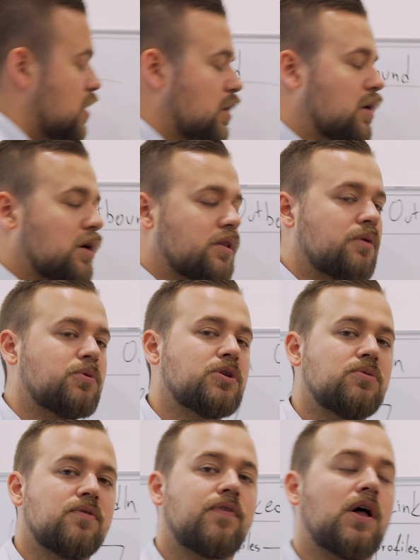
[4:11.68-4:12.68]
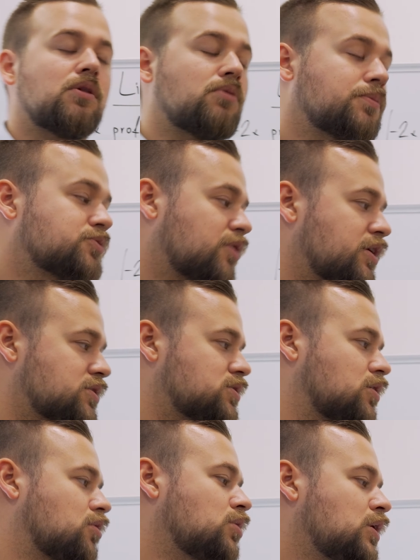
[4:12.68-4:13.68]
that we do the follow-ups, right?
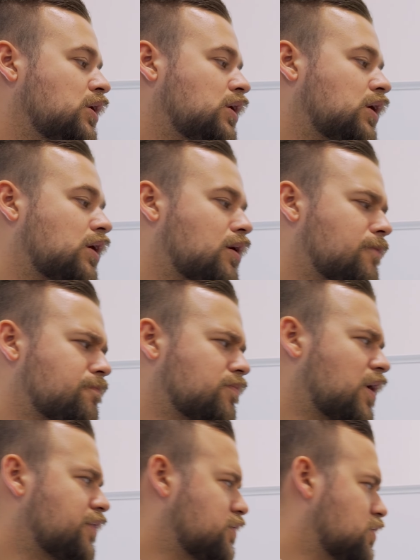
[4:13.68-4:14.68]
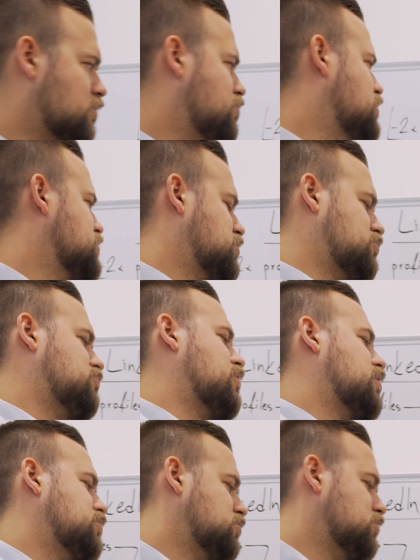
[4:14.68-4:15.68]
So I think this
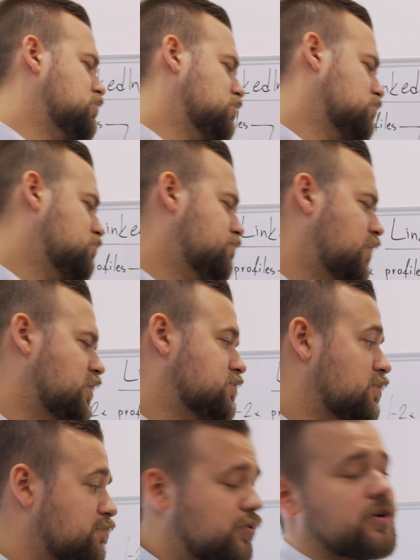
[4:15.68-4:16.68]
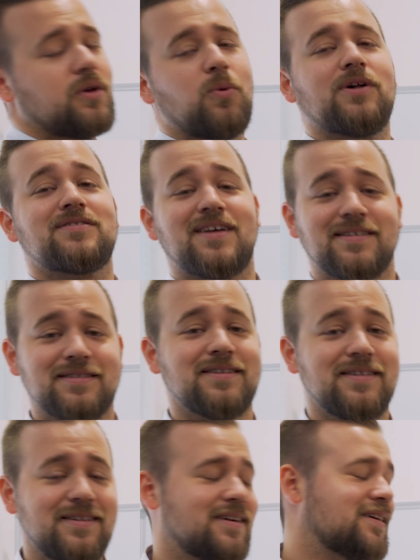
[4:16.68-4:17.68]
strategy has been pretty well
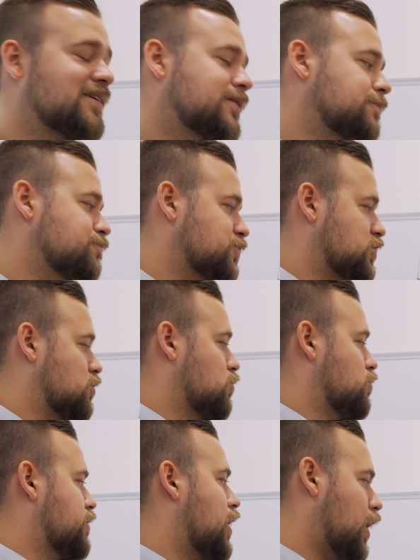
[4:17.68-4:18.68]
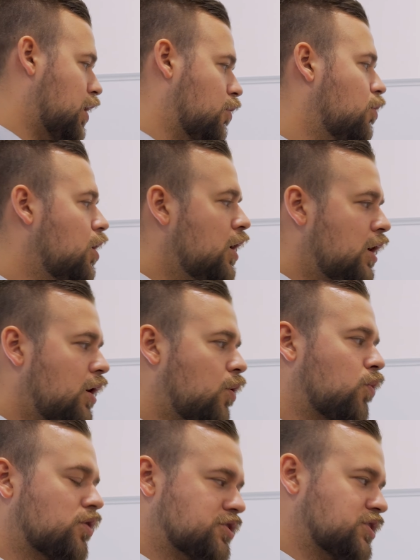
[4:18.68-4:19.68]
tested. So now
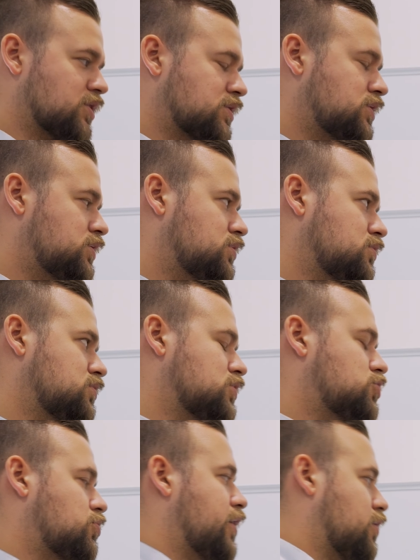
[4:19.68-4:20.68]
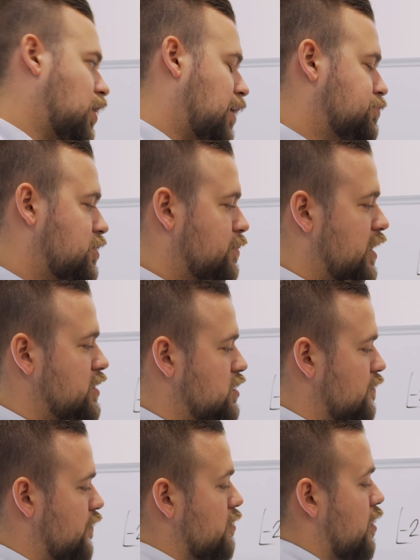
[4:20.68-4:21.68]
we're just trying to optimize
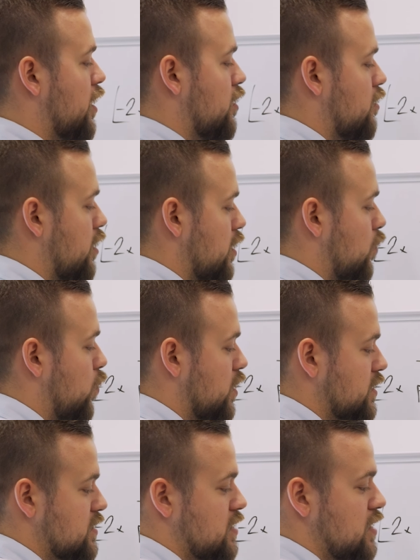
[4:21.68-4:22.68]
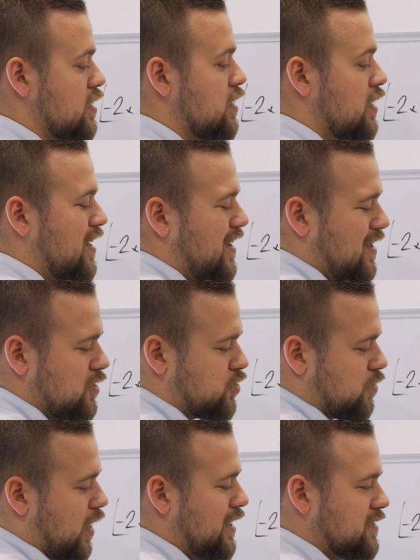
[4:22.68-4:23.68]
to figure out, all right, what is the
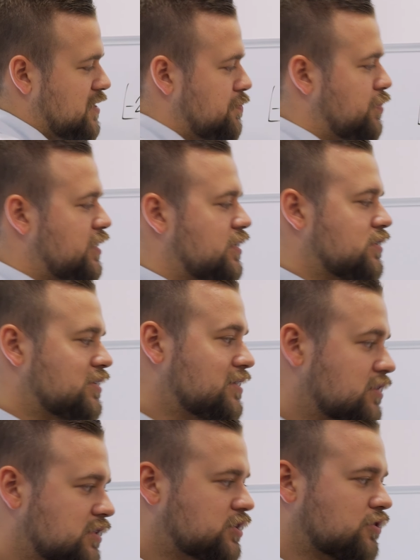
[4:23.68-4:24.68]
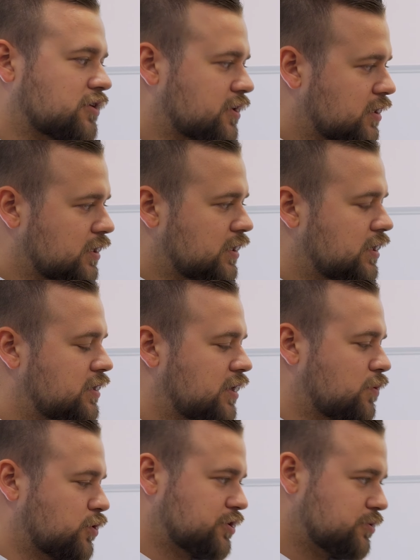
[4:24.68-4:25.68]
sort of ICP lead list targeting
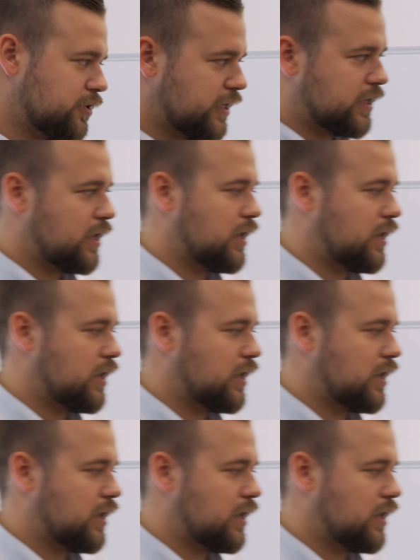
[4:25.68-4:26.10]
that we're doing?